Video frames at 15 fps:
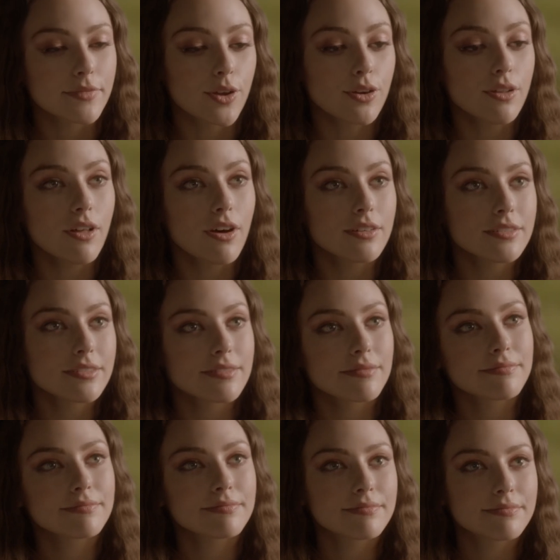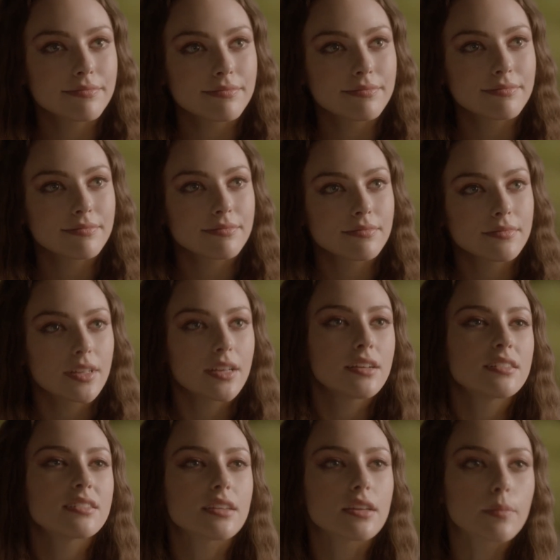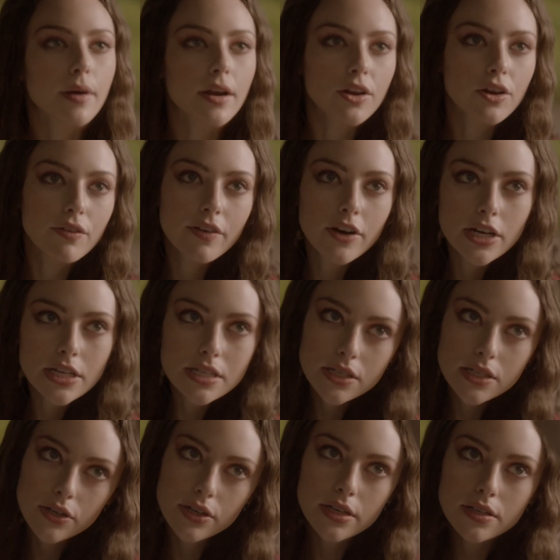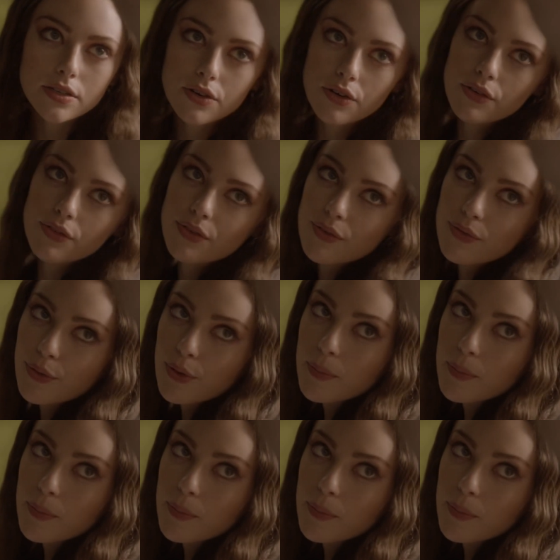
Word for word: You're a loss. Say goodbye to your very serious girlfriend for